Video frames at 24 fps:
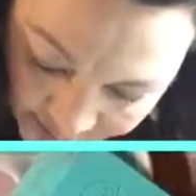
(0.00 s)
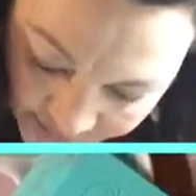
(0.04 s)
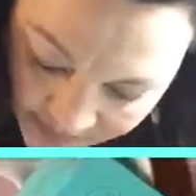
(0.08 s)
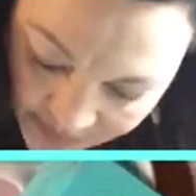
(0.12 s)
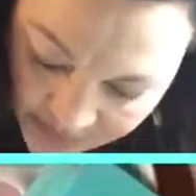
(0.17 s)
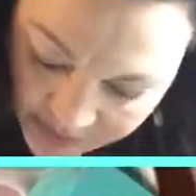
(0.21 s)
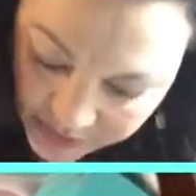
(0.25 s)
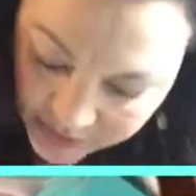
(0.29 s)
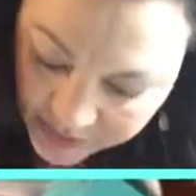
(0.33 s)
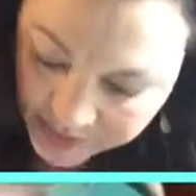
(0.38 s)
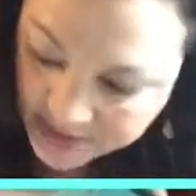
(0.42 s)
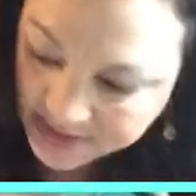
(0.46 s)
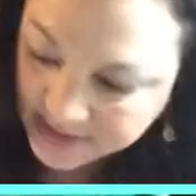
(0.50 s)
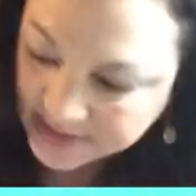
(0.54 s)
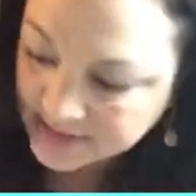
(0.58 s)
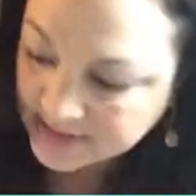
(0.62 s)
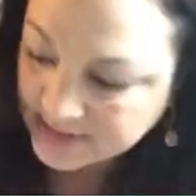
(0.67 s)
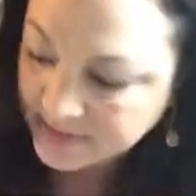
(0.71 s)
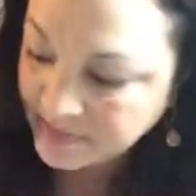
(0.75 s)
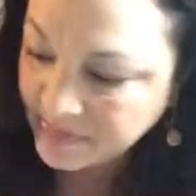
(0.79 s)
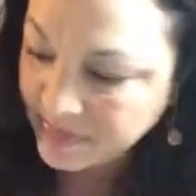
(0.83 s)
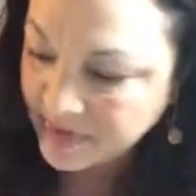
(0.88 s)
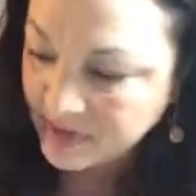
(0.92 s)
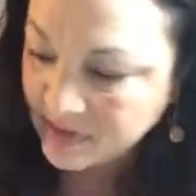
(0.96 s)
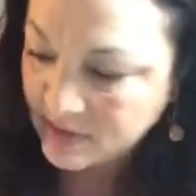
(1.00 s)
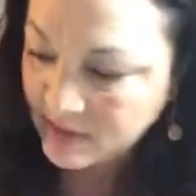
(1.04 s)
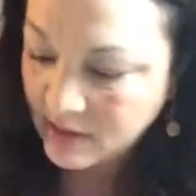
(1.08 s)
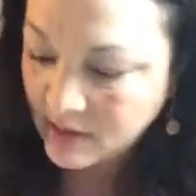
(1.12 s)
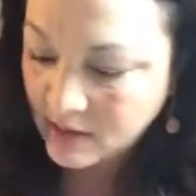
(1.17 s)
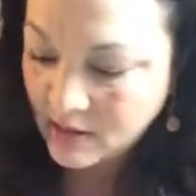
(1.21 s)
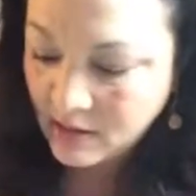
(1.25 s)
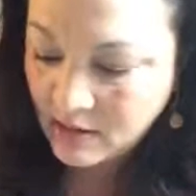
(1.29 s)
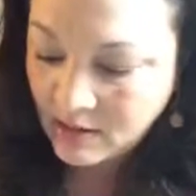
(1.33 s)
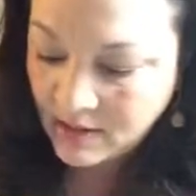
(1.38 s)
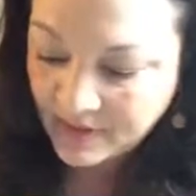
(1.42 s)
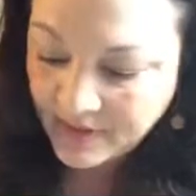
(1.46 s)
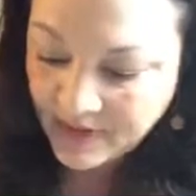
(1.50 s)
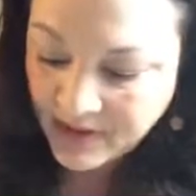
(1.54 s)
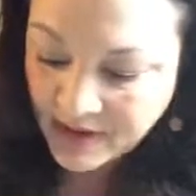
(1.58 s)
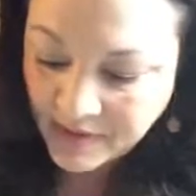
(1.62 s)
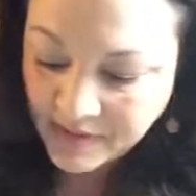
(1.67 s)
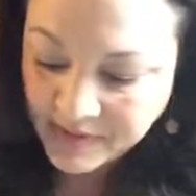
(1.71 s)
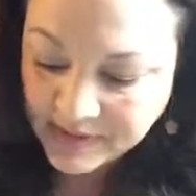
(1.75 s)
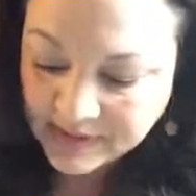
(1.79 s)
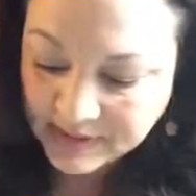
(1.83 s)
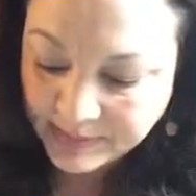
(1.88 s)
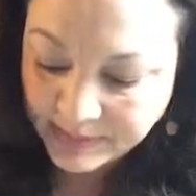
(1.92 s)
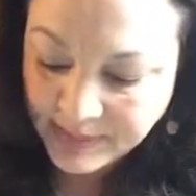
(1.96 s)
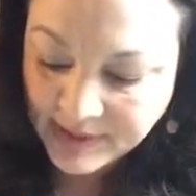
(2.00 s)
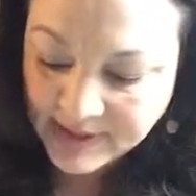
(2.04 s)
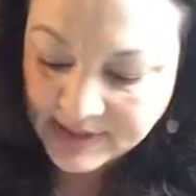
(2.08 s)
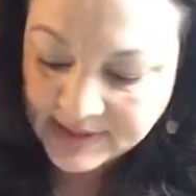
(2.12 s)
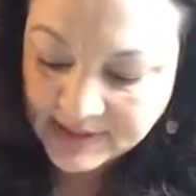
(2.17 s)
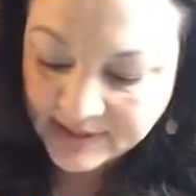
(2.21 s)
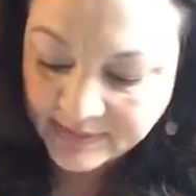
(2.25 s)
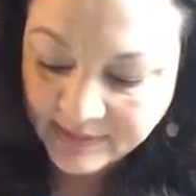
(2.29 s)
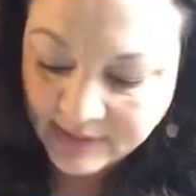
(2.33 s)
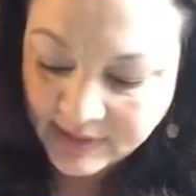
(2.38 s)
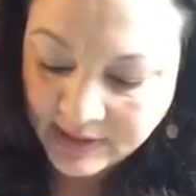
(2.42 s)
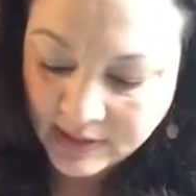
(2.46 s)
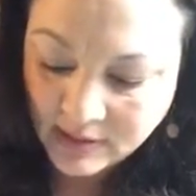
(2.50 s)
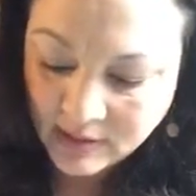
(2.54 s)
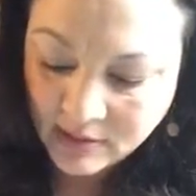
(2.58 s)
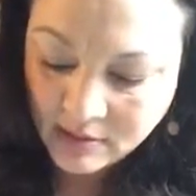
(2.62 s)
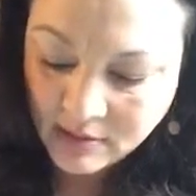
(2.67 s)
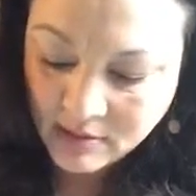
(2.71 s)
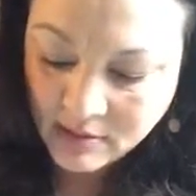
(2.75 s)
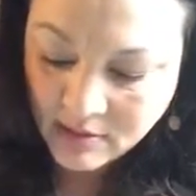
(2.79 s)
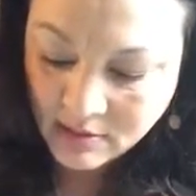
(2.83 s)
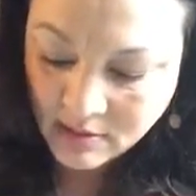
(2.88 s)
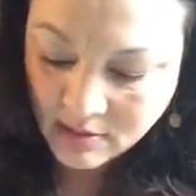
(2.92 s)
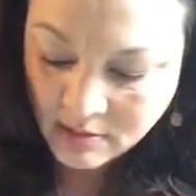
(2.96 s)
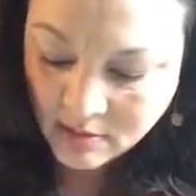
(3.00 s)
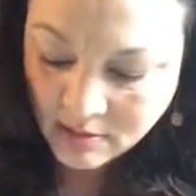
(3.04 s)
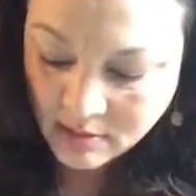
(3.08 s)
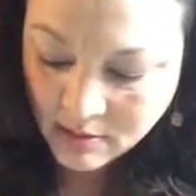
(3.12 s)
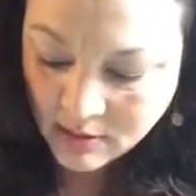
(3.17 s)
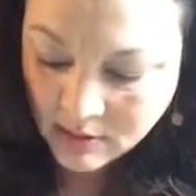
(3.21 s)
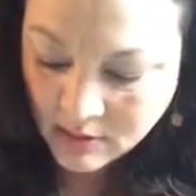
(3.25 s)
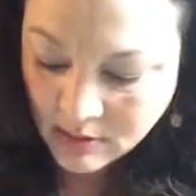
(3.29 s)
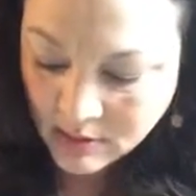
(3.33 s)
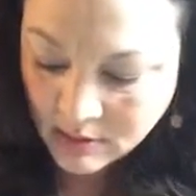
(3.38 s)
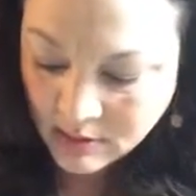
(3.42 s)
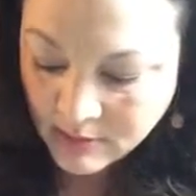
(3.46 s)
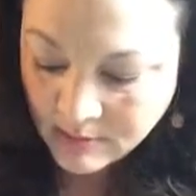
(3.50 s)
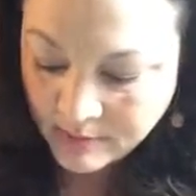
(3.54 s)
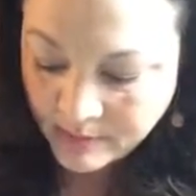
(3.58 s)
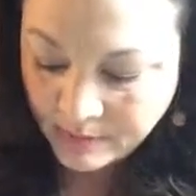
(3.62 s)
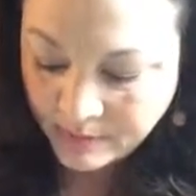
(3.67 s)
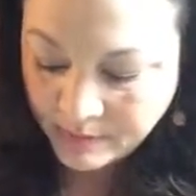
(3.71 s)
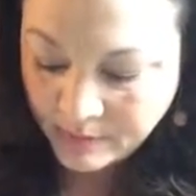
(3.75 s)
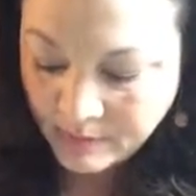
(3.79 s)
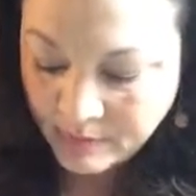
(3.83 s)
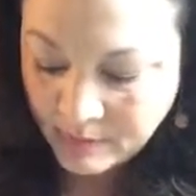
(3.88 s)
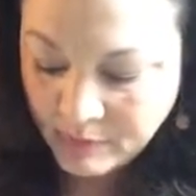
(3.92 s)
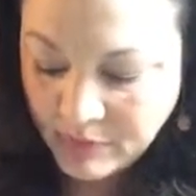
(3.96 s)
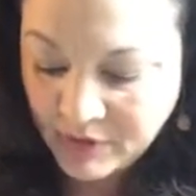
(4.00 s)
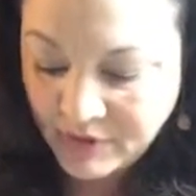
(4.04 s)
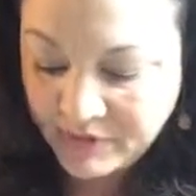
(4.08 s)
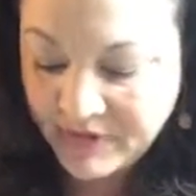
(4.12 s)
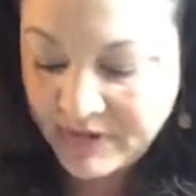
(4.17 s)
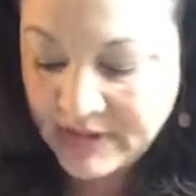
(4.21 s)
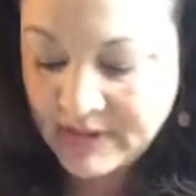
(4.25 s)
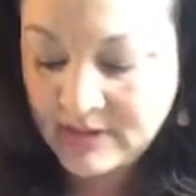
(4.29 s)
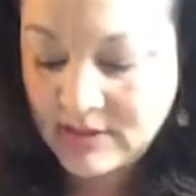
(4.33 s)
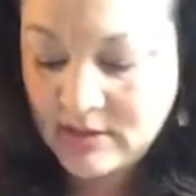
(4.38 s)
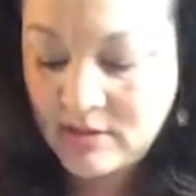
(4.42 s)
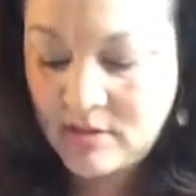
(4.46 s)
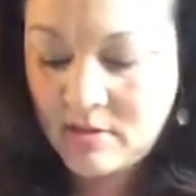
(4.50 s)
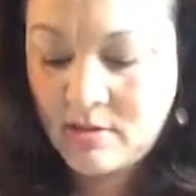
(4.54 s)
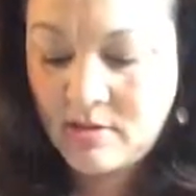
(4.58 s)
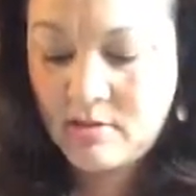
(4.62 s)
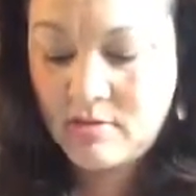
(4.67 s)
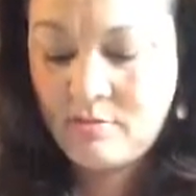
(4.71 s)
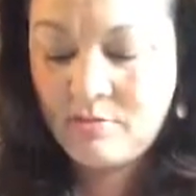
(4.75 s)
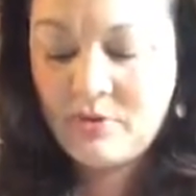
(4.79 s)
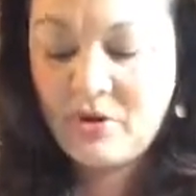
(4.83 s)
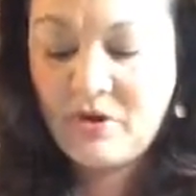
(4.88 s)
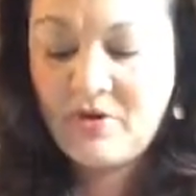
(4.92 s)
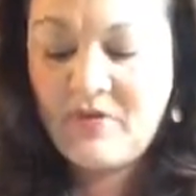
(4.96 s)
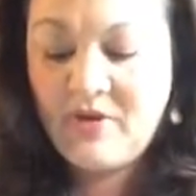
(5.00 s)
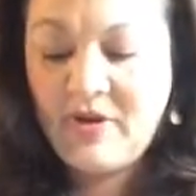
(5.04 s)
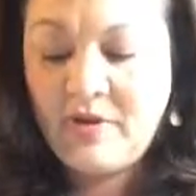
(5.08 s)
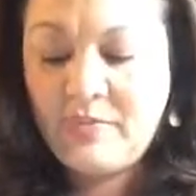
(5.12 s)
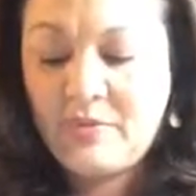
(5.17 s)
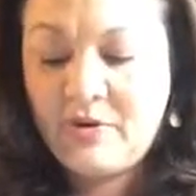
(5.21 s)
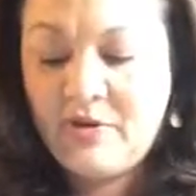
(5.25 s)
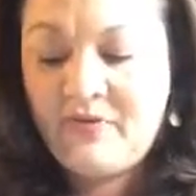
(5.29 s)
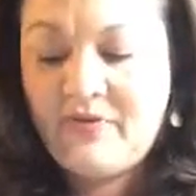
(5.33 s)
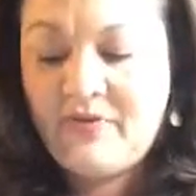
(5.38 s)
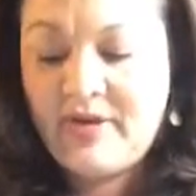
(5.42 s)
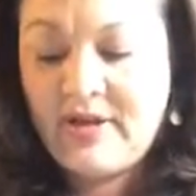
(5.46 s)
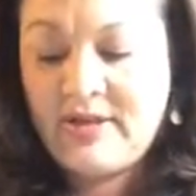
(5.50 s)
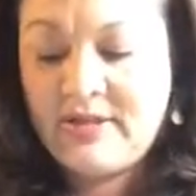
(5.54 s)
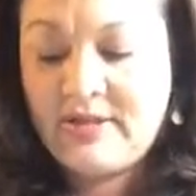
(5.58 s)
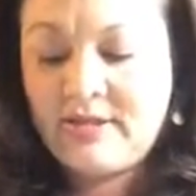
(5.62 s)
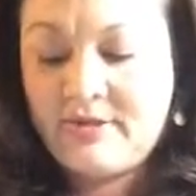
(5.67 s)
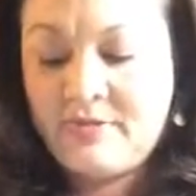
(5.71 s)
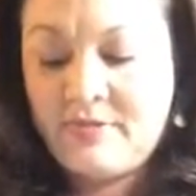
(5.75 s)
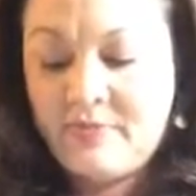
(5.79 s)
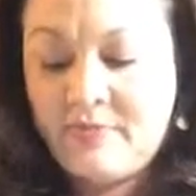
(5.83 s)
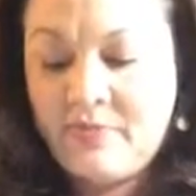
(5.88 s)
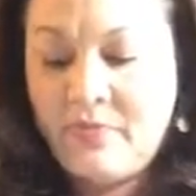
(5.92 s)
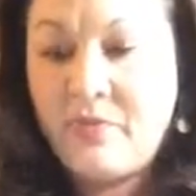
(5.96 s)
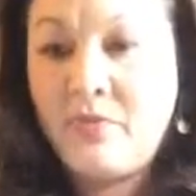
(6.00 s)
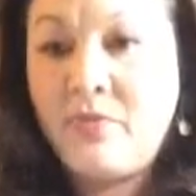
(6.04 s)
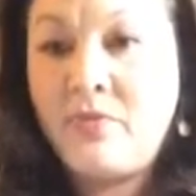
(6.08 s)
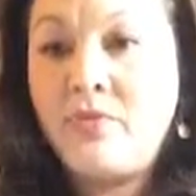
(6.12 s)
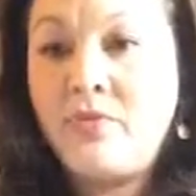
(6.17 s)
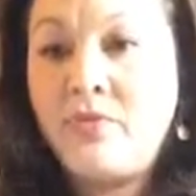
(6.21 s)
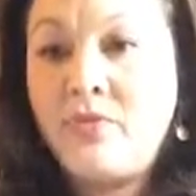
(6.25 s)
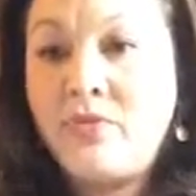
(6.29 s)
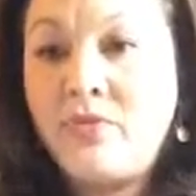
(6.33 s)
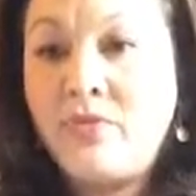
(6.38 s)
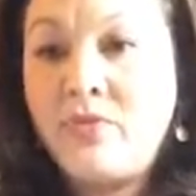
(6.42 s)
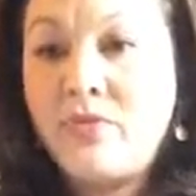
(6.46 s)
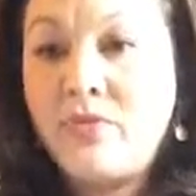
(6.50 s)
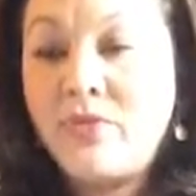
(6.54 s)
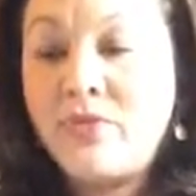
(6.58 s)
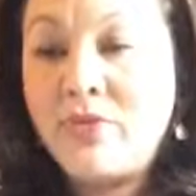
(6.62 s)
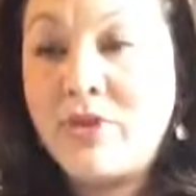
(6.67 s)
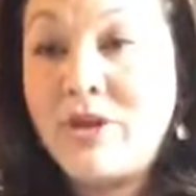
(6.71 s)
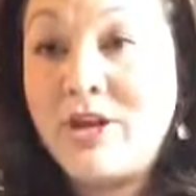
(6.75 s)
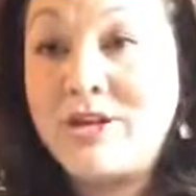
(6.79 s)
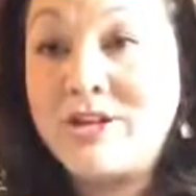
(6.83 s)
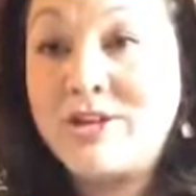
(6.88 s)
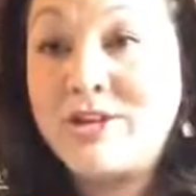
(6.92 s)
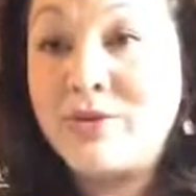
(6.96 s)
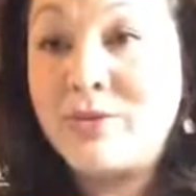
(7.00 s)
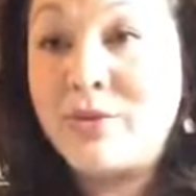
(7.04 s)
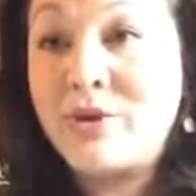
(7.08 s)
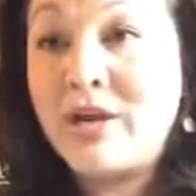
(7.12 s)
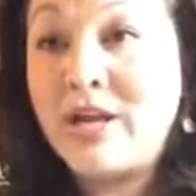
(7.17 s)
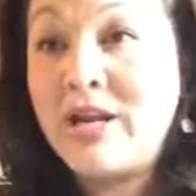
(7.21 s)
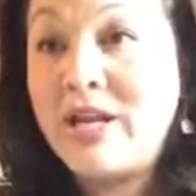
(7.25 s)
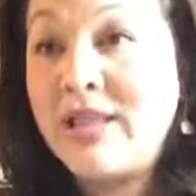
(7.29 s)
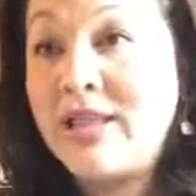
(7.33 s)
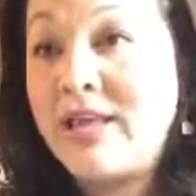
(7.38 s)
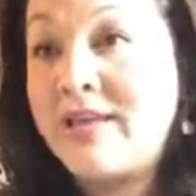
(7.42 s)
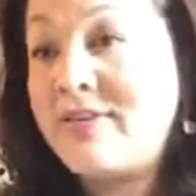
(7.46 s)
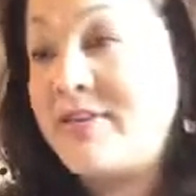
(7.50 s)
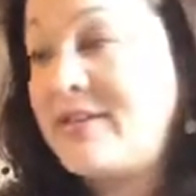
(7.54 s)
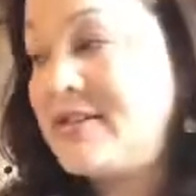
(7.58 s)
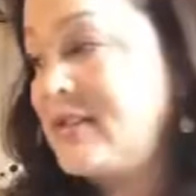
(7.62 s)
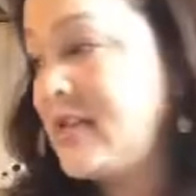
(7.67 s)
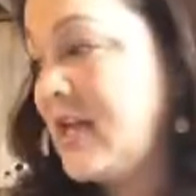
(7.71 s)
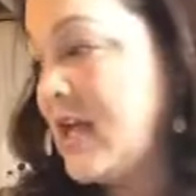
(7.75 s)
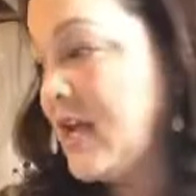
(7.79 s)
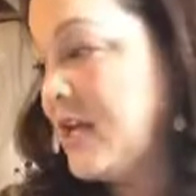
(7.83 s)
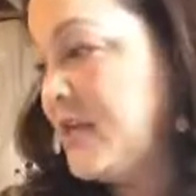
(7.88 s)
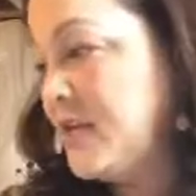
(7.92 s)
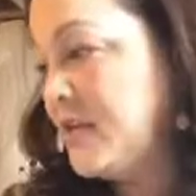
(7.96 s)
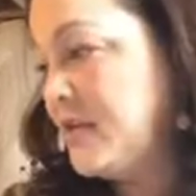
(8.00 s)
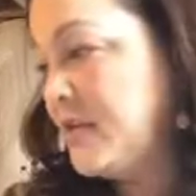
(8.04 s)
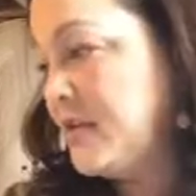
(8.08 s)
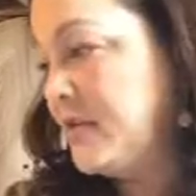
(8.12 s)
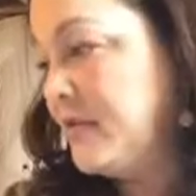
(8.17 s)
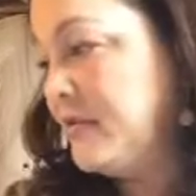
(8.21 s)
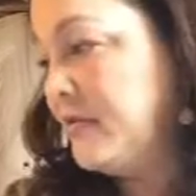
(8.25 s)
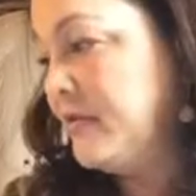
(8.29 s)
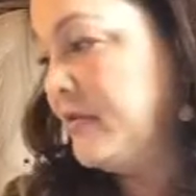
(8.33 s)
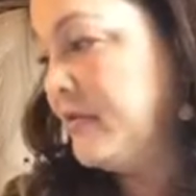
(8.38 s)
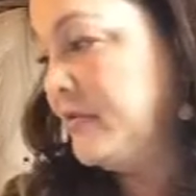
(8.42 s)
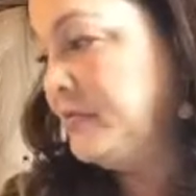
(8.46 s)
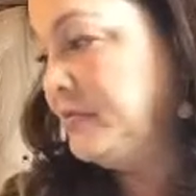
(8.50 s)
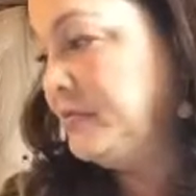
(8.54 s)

little bit of something there. I think it was a piece of lint. Perfect. Perfect, perfect. So we're going to let this kind of